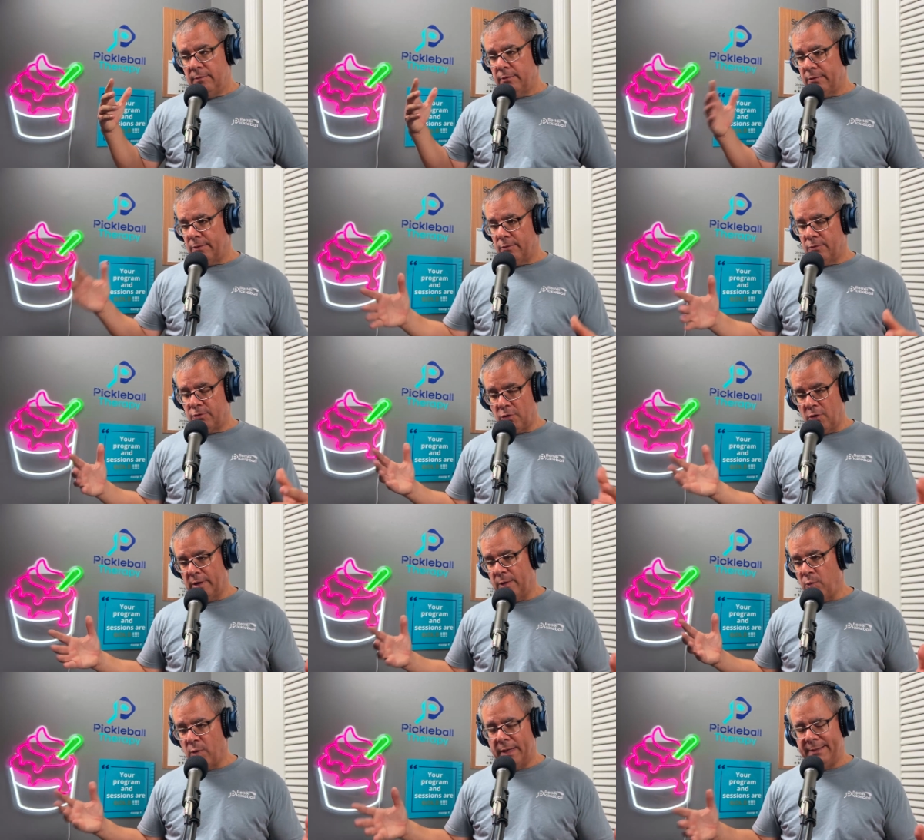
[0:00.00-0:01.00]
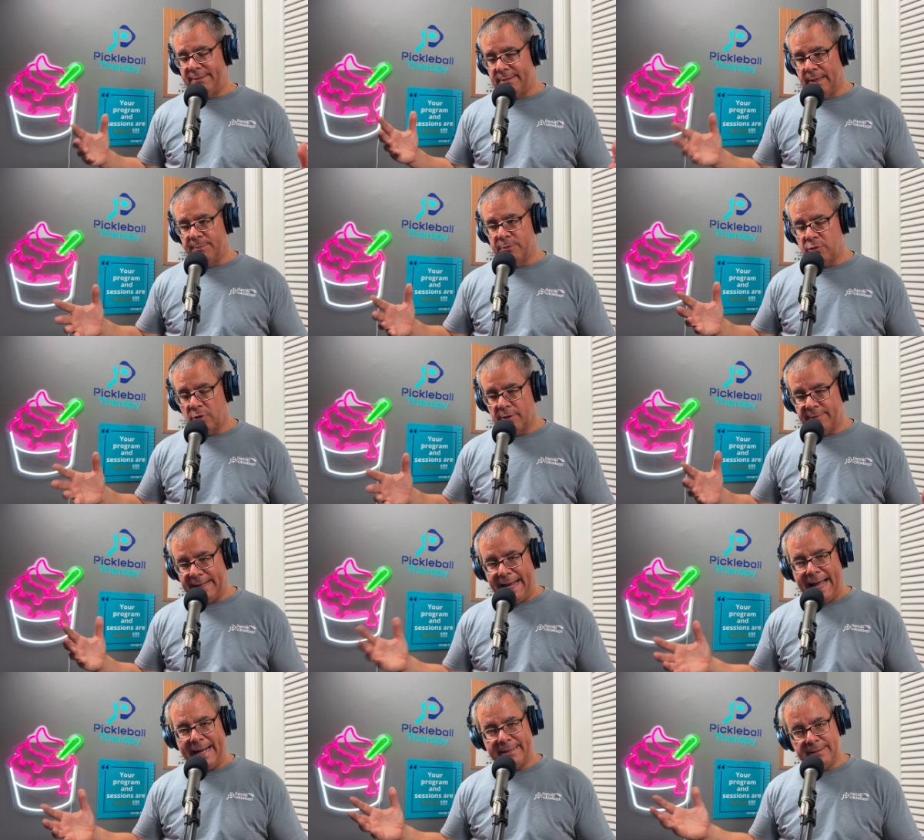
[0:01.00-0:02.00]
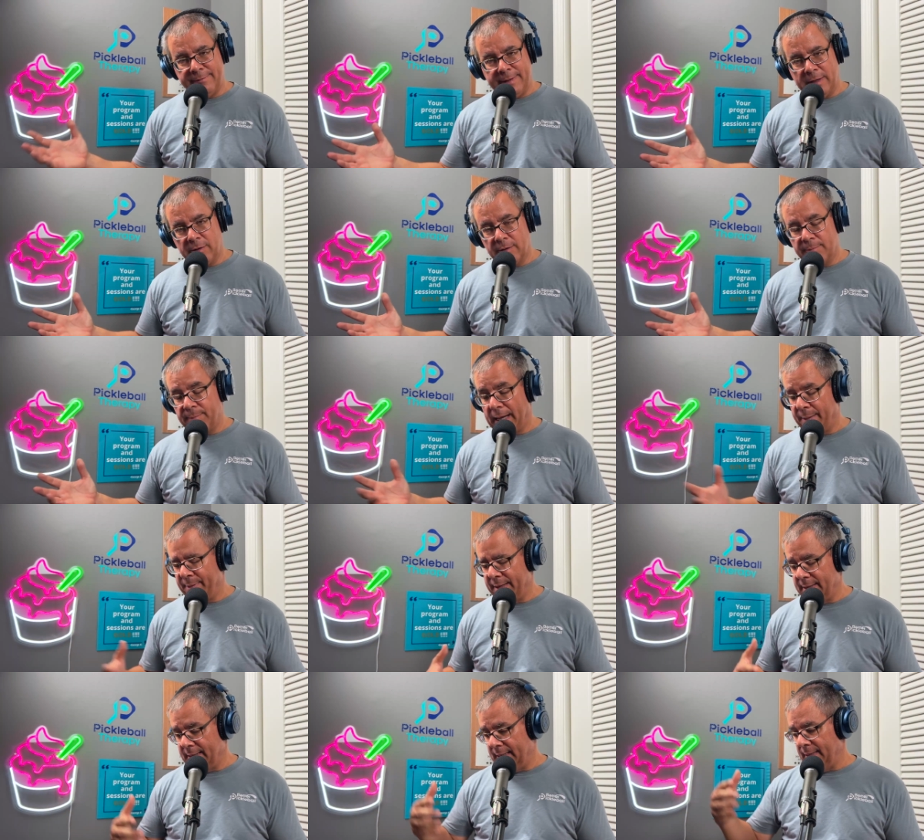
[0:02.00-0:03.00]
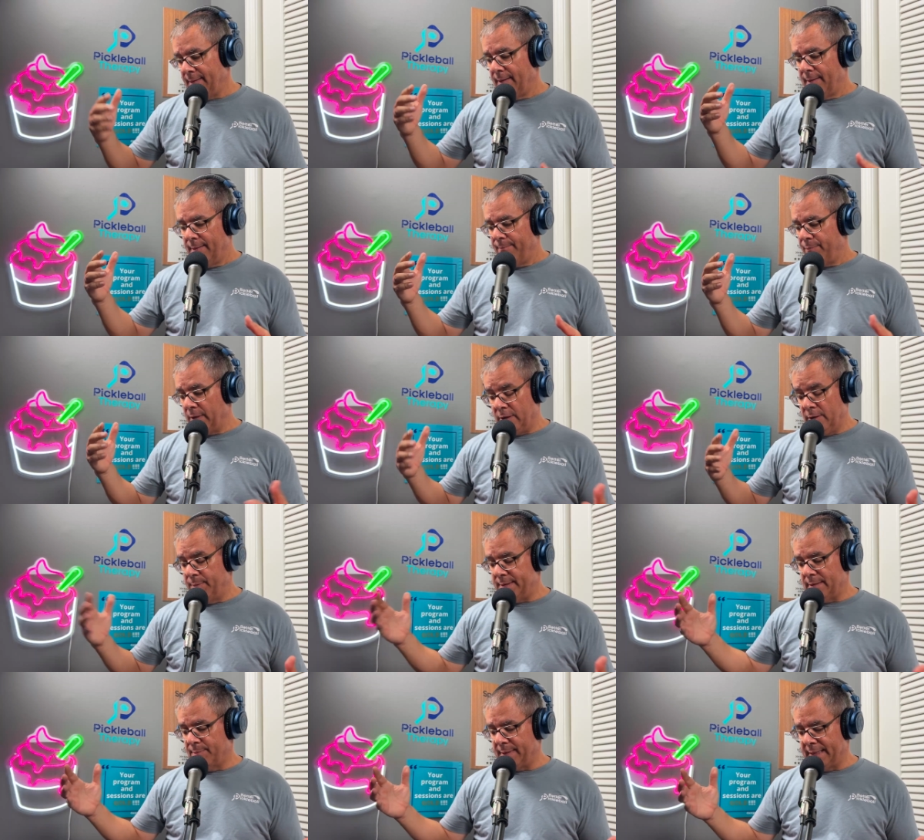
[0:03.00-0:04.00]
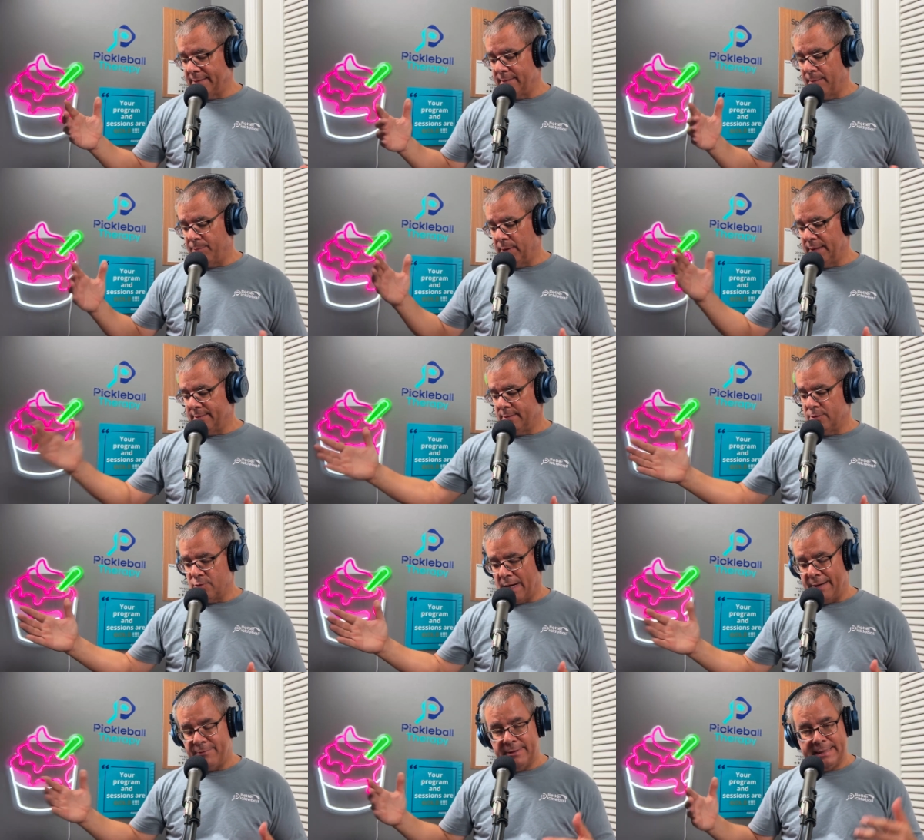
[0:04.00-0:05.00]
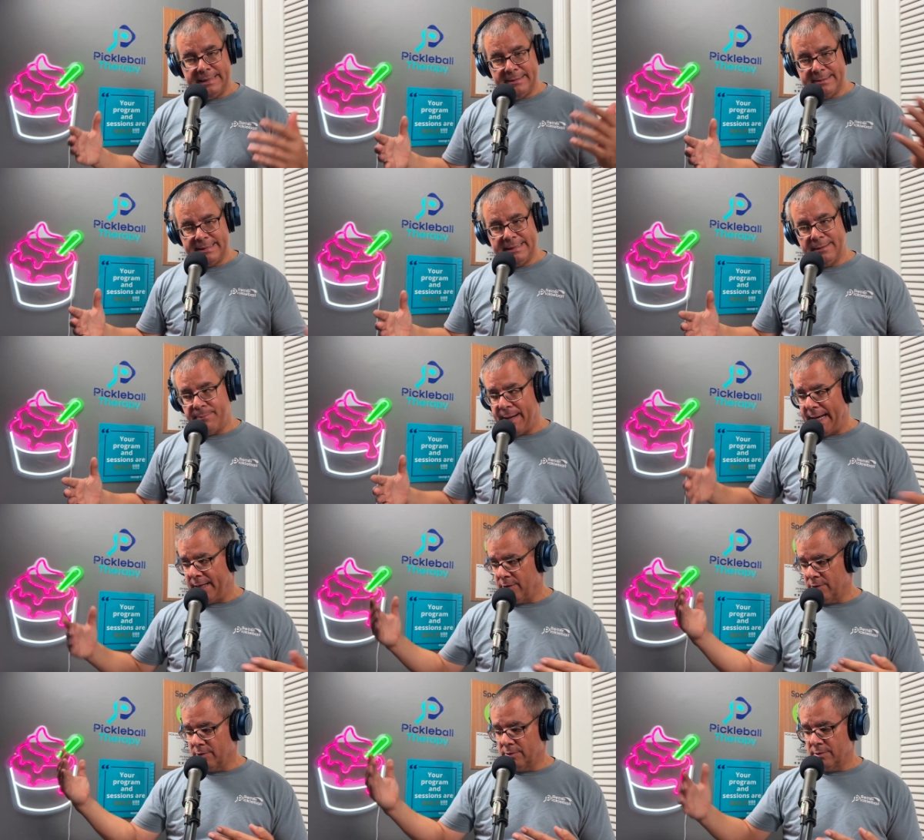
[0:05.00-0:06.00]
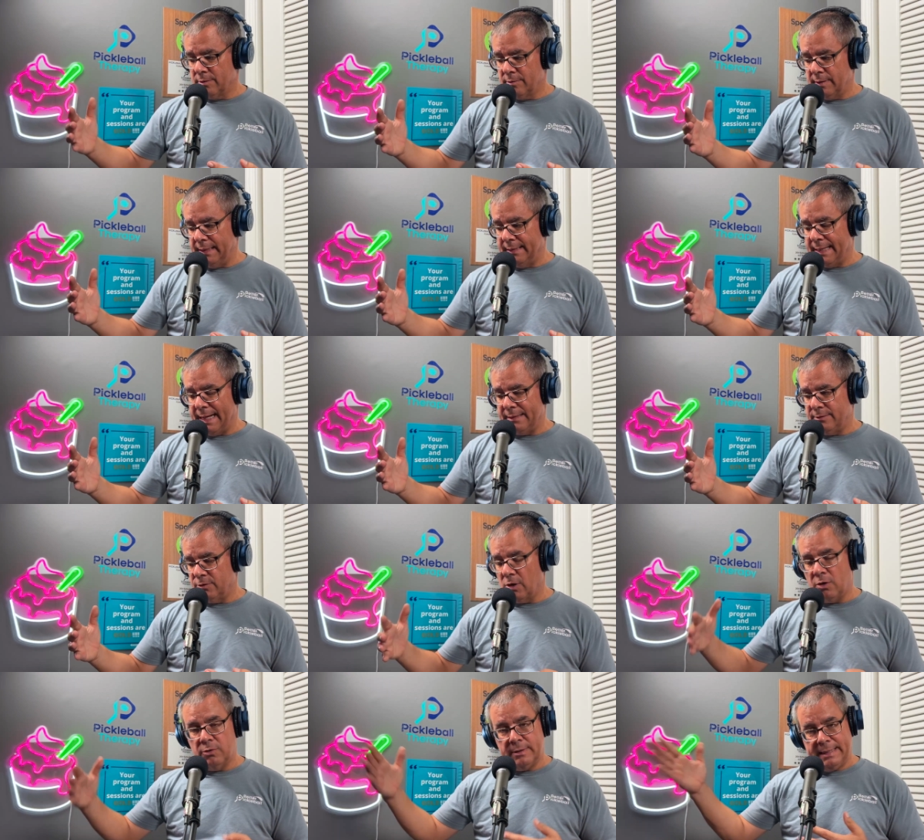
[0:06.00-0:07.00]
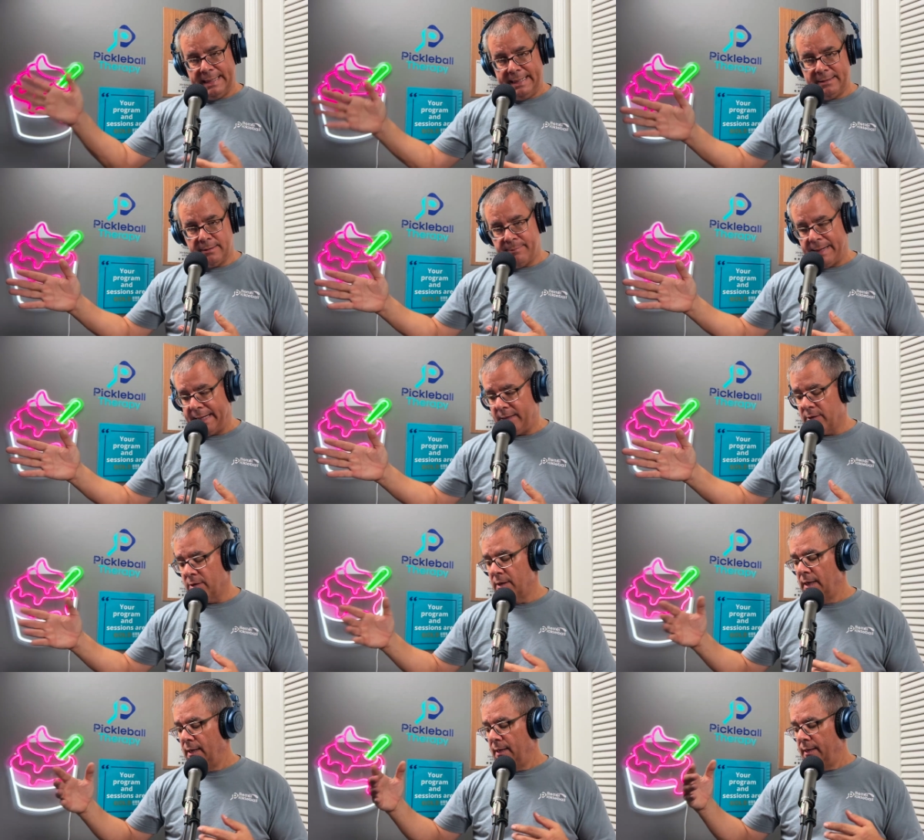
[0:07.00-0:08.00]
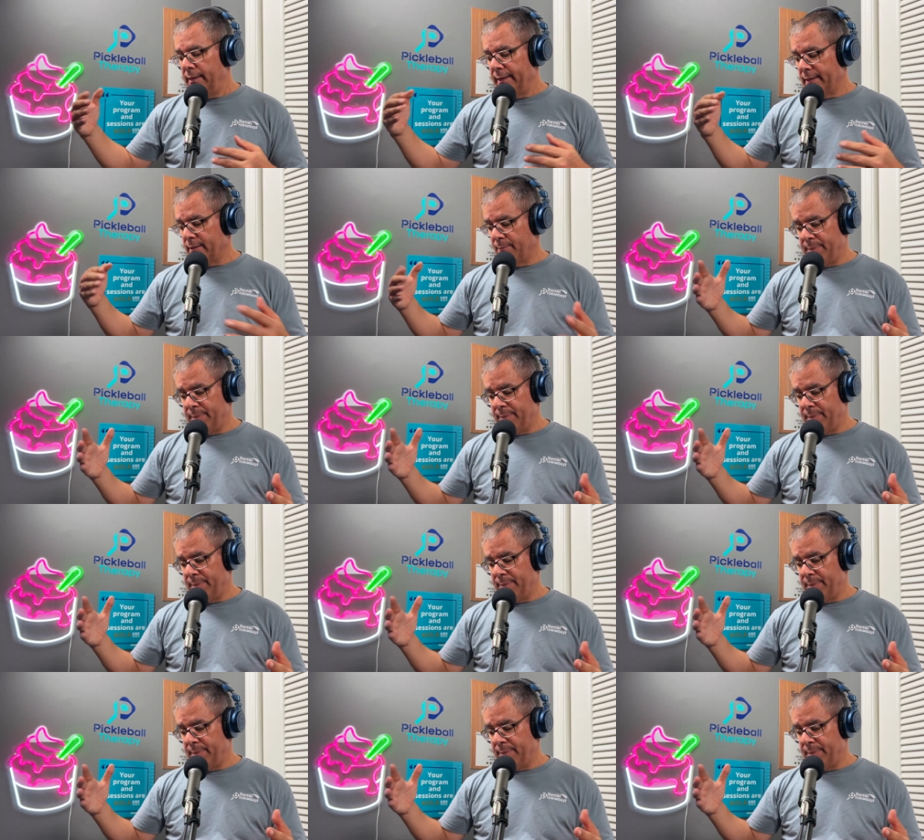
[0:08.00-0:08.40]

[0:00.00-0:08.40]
certainly was some sort of an active error. Maybe it could be something as simple as the driver didn't see the biker in that zone and hit the biker. It could be